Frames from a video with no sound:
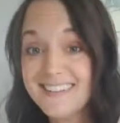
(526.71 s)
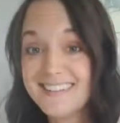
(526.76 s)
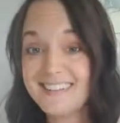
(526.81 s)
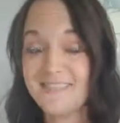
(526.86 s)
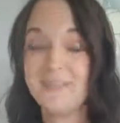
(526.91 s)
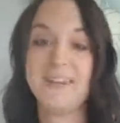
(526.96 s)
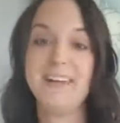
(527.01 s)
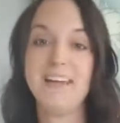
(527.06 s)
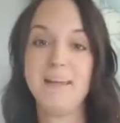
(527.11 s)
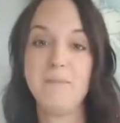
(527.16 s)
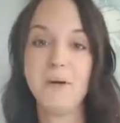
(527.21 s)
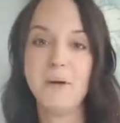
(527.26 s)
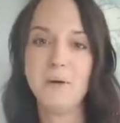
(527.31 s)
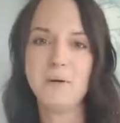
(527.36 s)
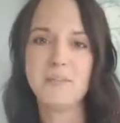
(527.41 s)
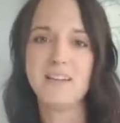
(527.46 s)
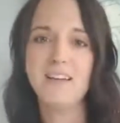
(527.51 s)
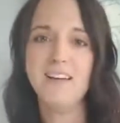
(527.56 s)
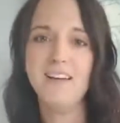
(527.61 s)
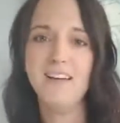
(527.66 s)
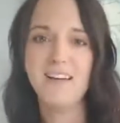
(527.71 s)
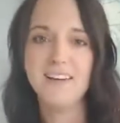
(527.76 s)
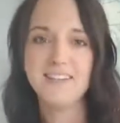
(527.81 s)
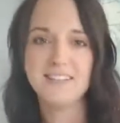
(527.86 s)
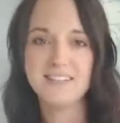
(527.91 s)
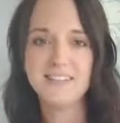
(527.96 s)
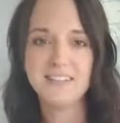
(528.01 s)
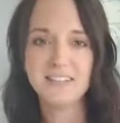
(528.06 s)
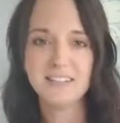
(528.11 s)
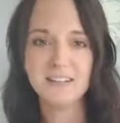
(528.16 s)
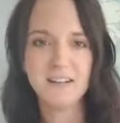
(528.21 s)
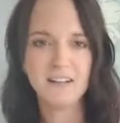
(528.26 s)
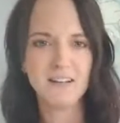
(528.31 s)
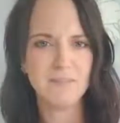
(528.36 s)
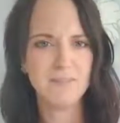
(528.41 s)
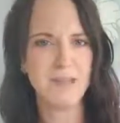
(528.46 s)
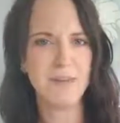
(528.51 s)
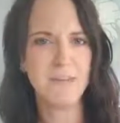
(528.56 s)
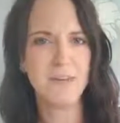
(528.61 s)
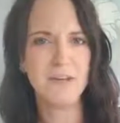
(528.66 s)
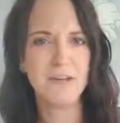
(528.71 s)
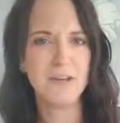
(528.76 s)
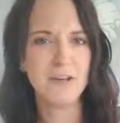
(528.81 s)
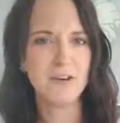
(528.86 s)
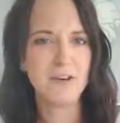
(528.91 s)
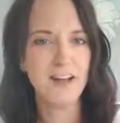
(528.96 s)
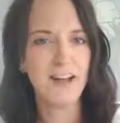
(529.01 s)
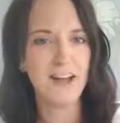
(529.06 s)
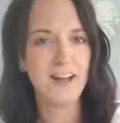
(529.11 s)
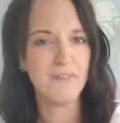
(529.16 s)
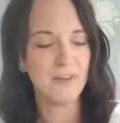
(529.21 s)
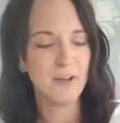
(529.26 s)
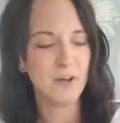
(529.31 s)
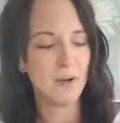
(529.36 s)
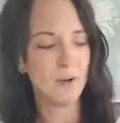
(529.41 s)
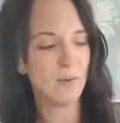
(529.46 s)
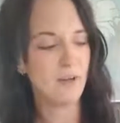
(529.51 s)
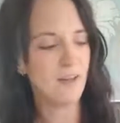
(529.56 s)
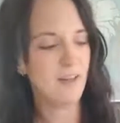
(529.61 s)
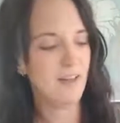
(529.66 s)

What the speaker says: So it came out just a little, maybe a year and a half ago.